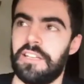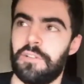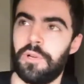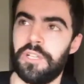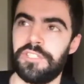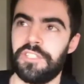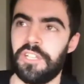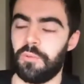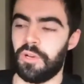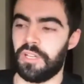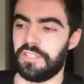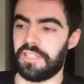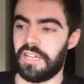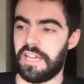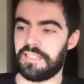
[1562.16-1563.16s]
question I wanted
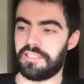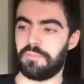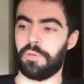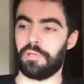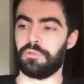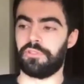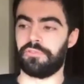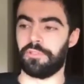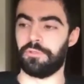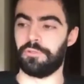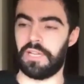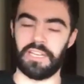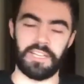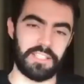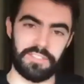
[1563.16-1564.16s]
to ask both of you,
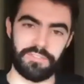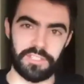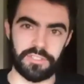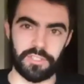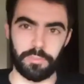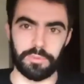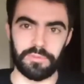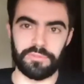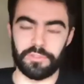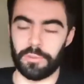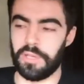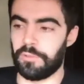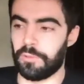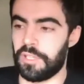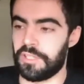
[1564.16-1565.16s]
and I'll leave this open for
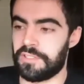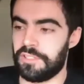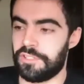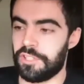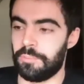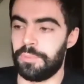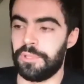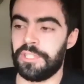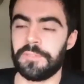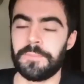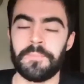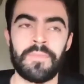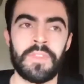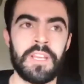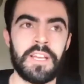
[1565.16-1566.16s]
whoever wants to jump in,
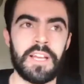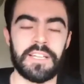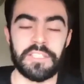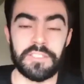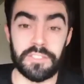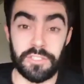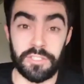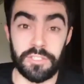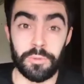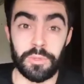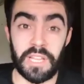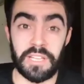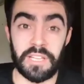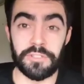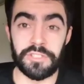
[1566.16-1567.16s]
and it's to do with
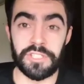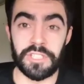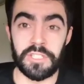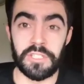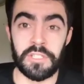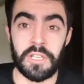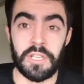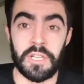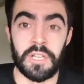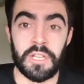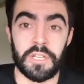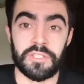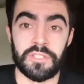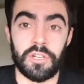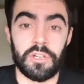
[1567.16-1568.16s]
energy.
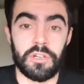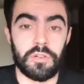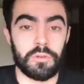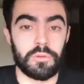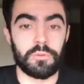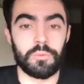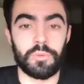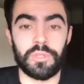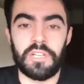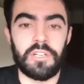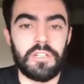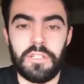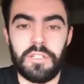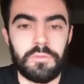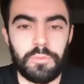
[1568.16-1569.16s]
So we
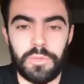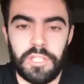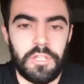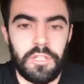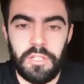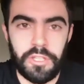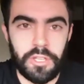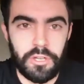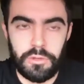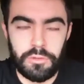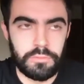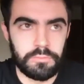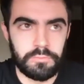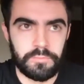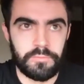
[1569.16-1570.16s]
all know
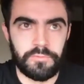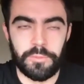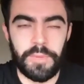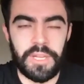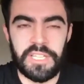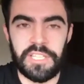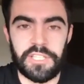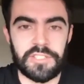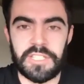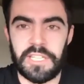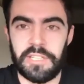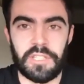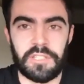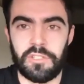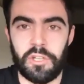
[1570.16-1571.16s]
for many years now
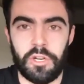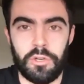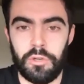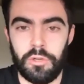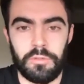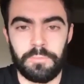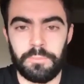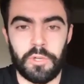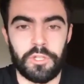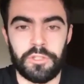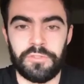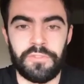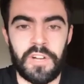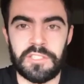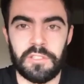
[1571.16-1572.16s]
that coal, other
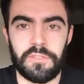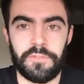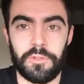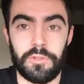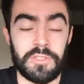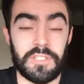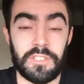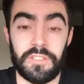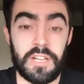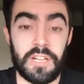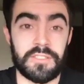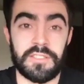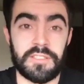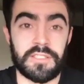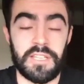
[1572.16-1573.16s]
fossil fuels, they're not
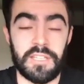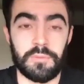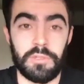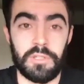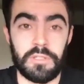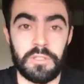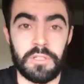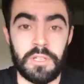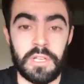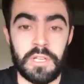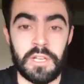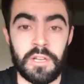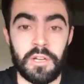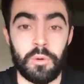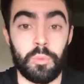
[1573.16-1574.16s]
sustainable.
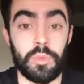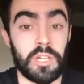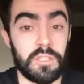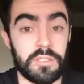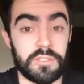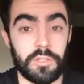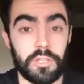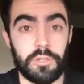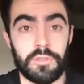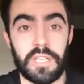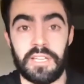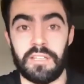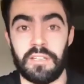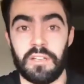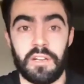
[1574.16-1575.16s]
We also know that
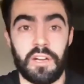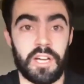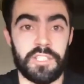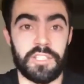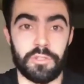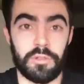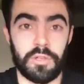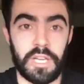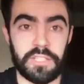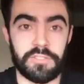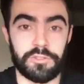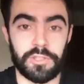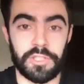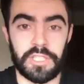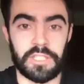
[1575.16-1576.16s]

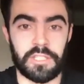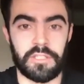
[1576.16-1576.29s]
hydroelectric,